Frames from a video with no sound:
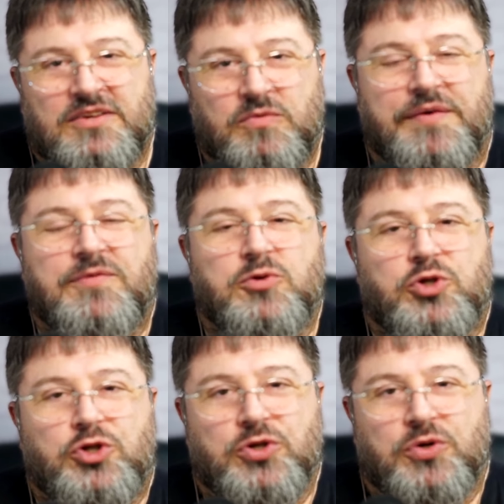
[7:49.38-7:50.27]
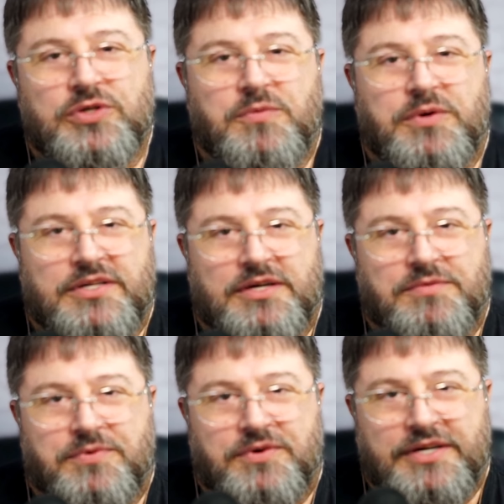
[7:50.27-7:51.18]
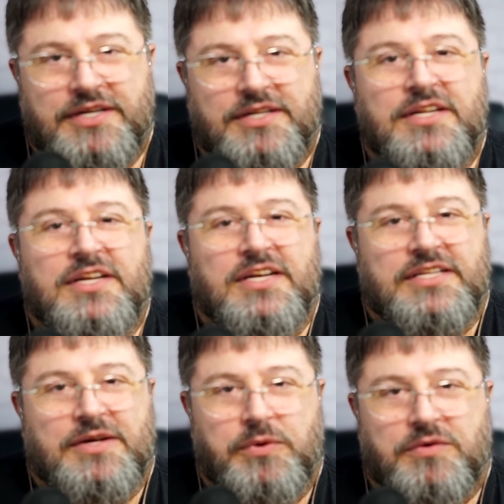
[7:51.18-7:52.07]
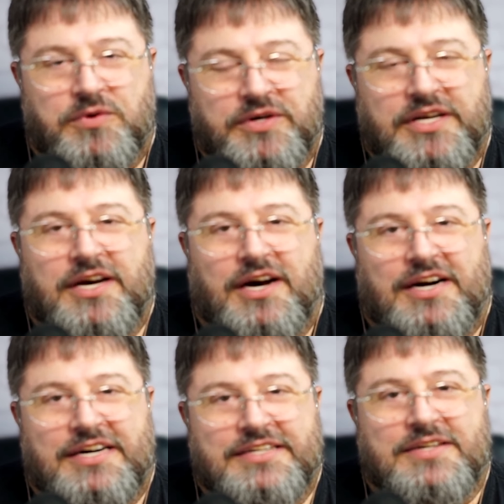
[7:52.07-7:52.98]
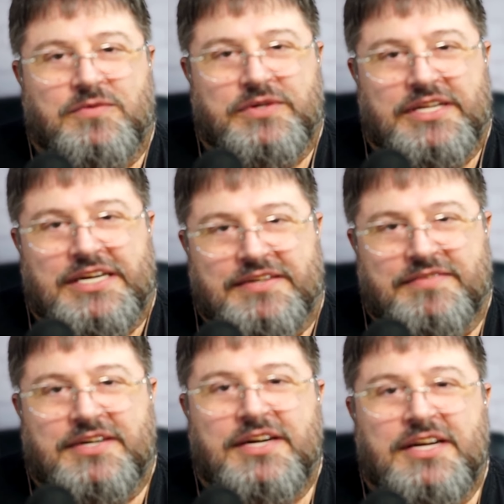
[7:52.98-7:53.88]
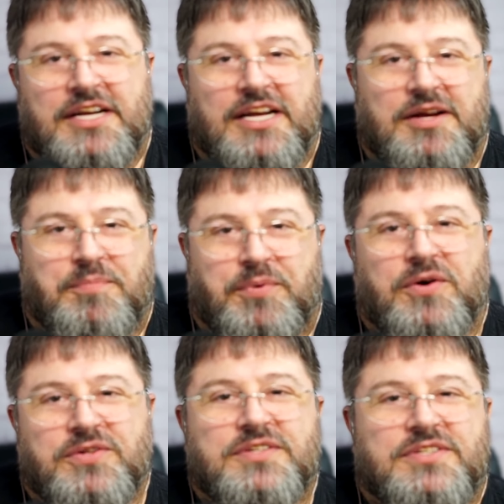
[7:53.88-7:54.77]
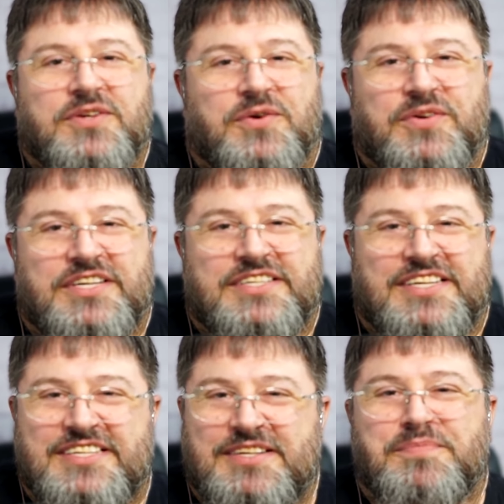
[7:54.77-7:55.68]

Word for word: we have to show that we are there for real, that we are working hard and we deliver a product. So it has